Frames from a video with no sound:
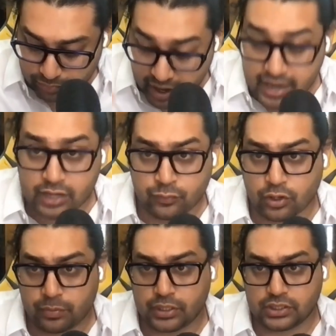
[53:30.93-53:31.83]
bad
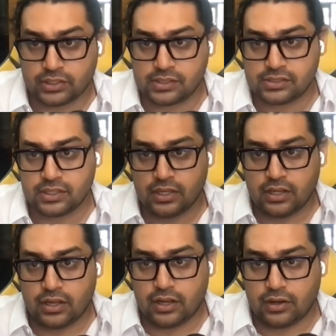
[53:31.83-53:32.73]
for patients
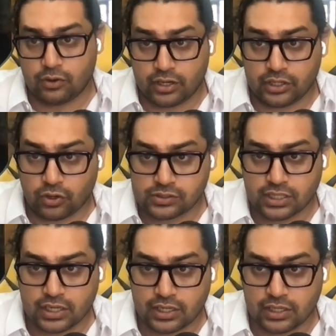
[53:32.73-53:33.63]
uh, or
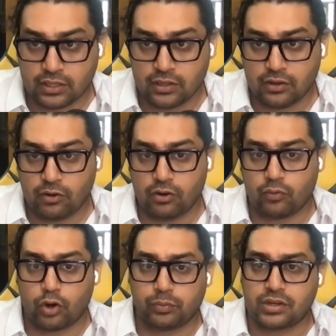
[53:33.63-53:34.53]
intoxicating
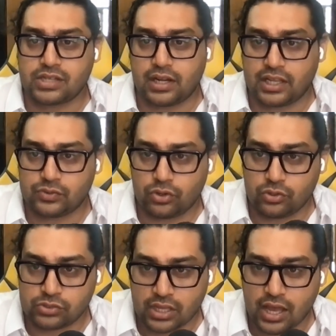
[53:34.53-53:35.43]
or what percentage would
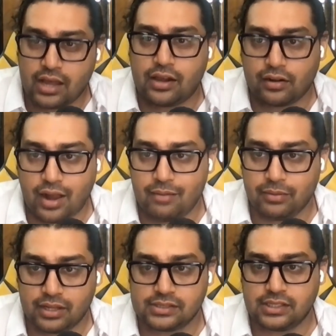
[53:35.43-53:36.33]
you say are
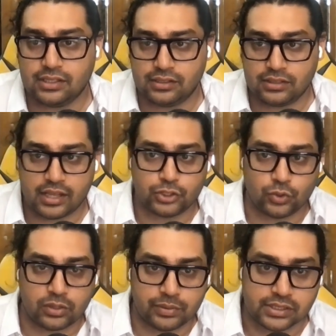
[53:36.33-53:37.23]
harmless like
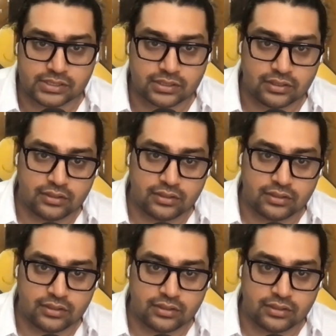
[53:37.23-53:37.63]
sugar pills